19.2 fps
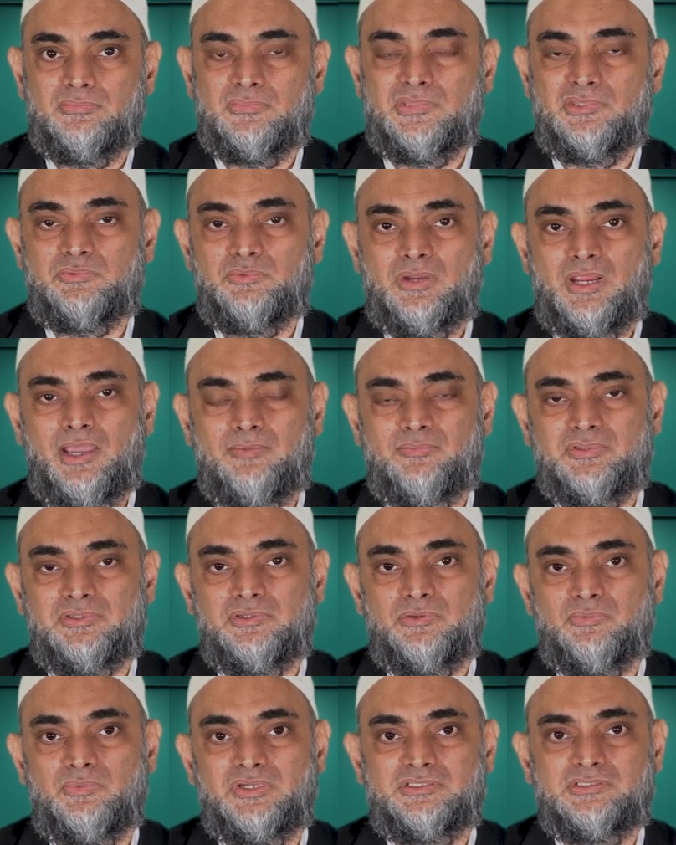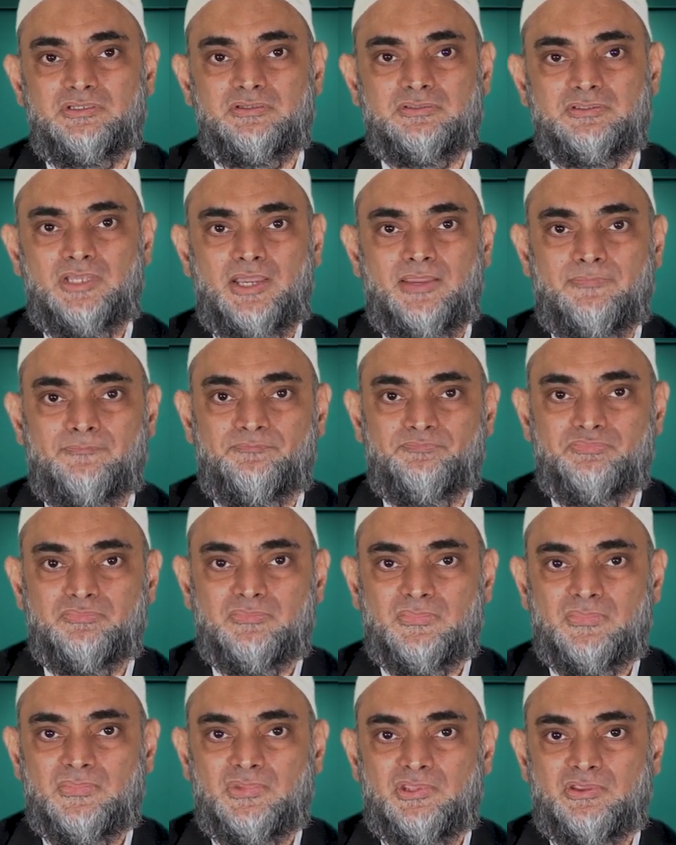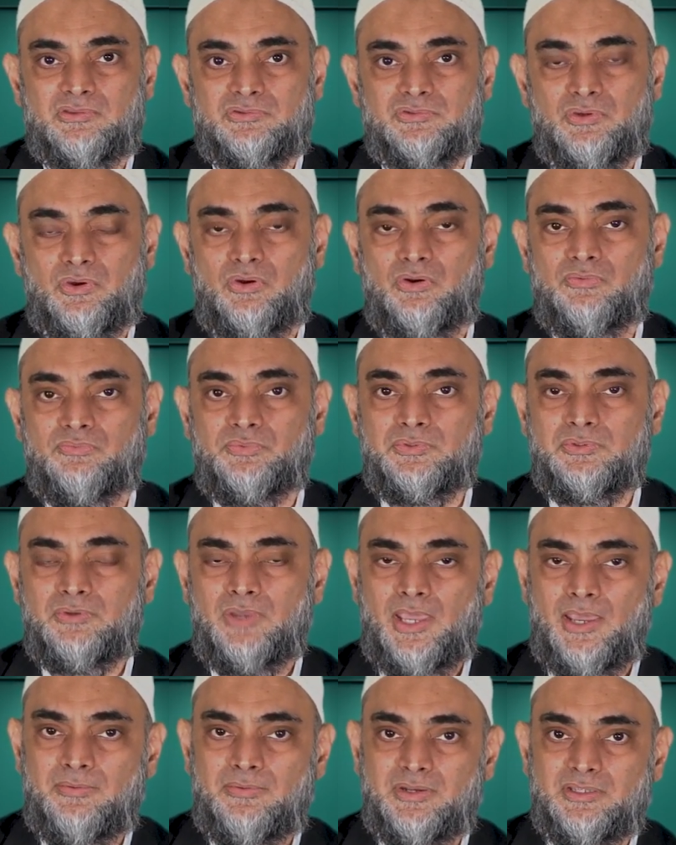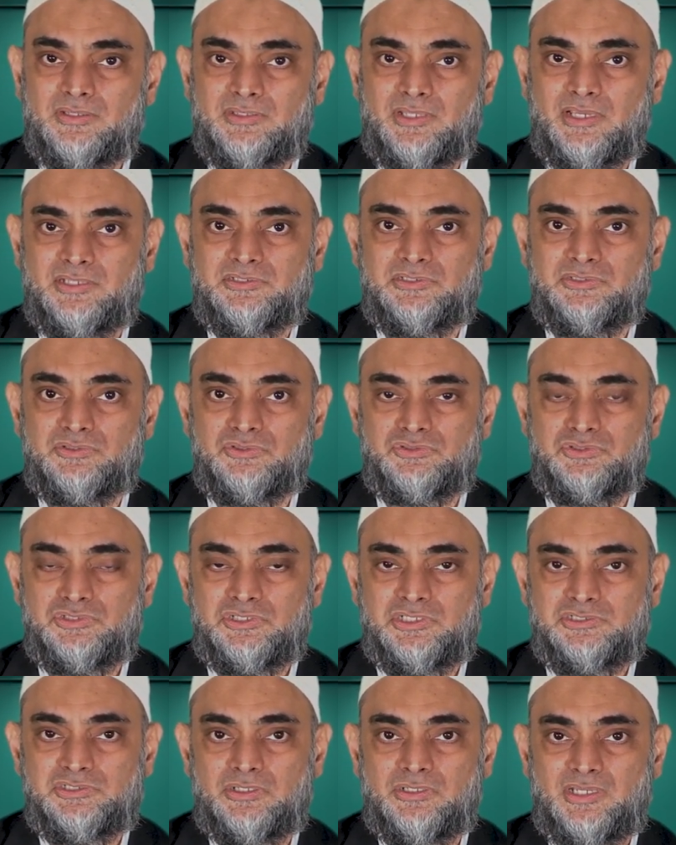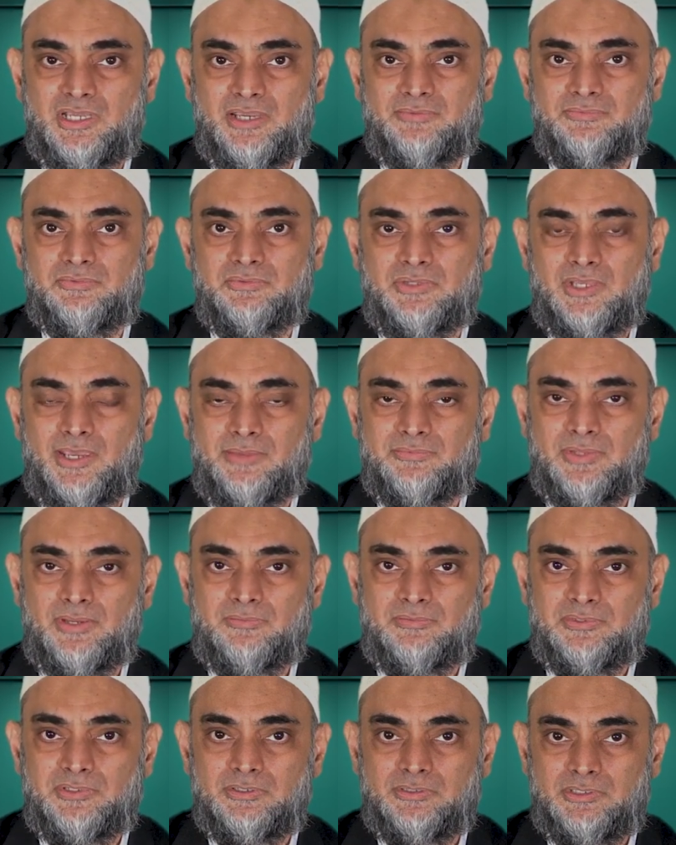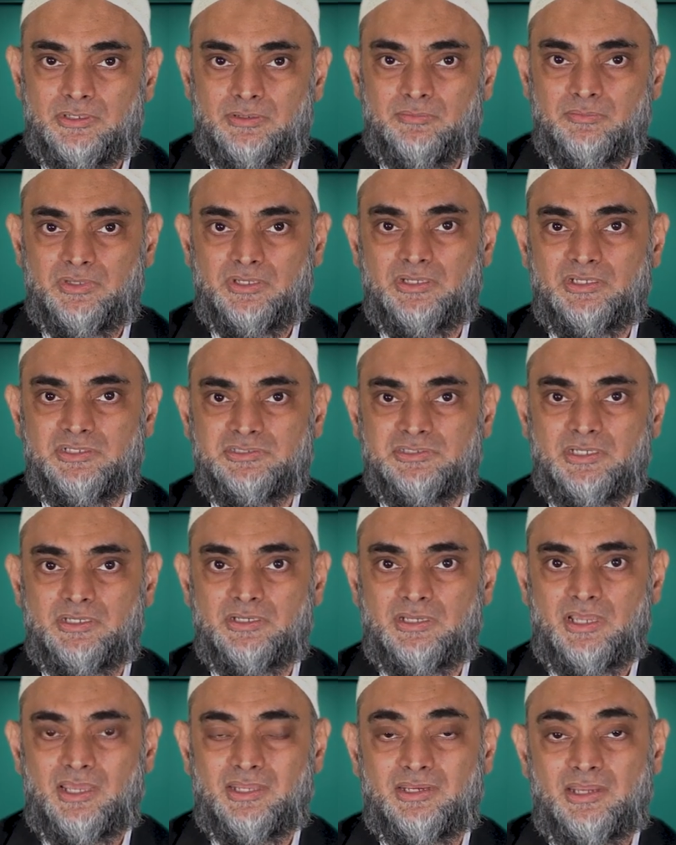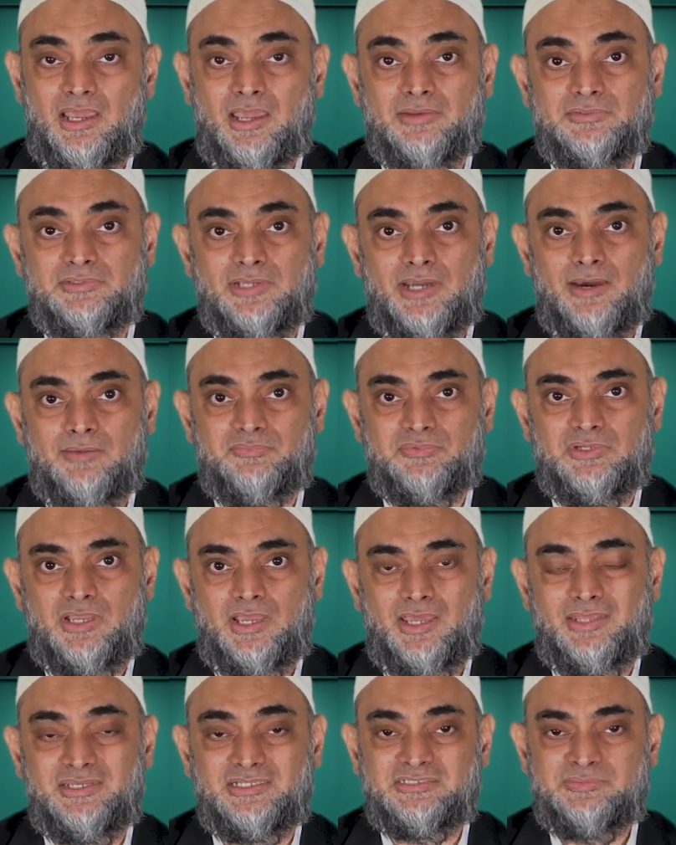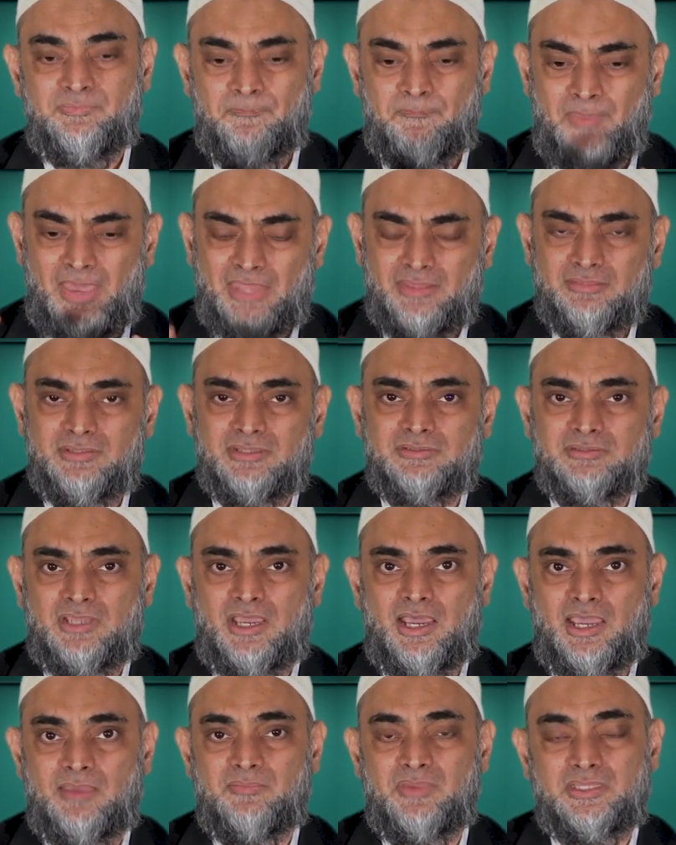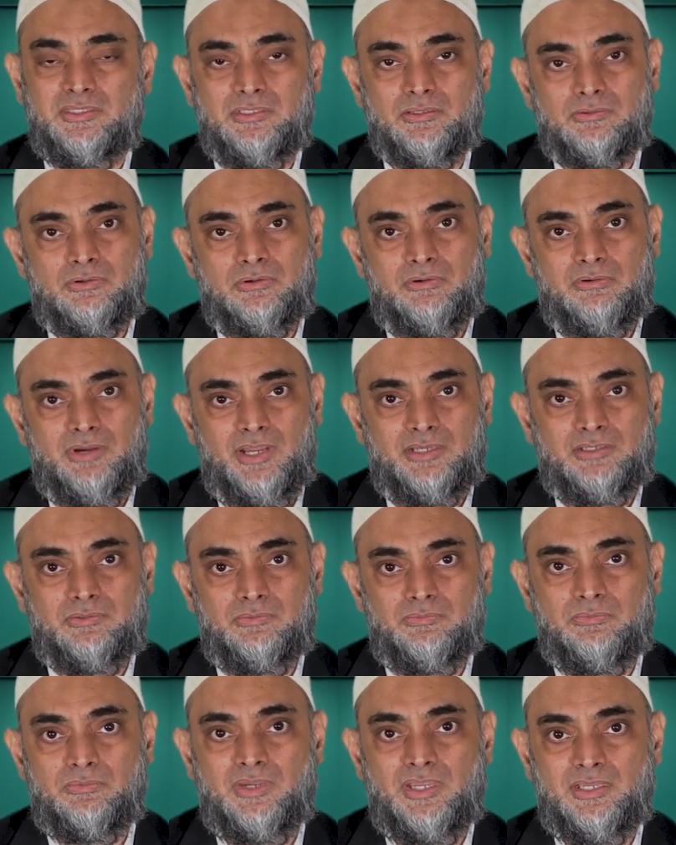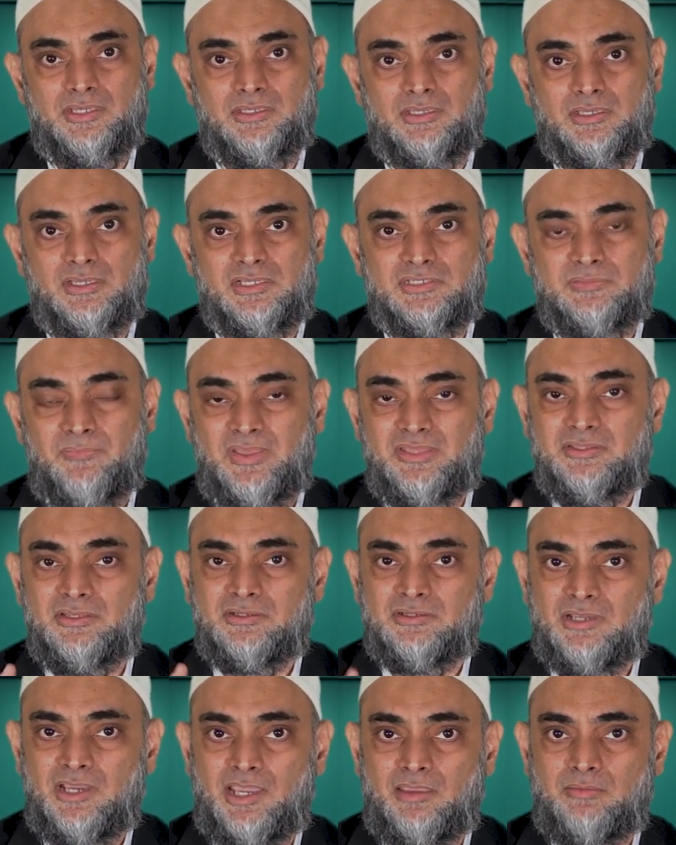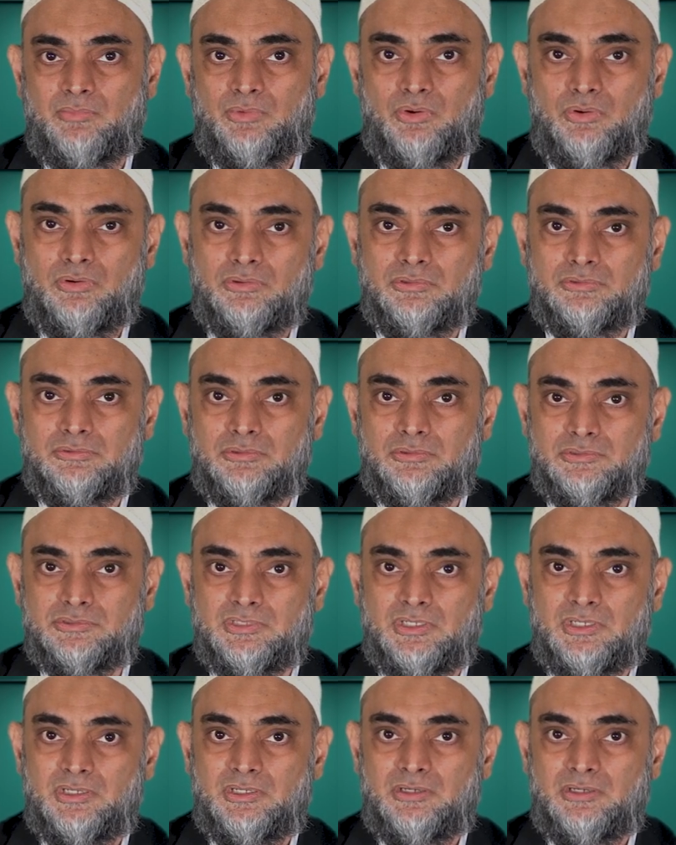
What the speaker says: This is what happens. You're wasting your time. So if you have an intention to change your life, you have to have a determination and adopt. And spend the time in the correct way. Spend the time, all those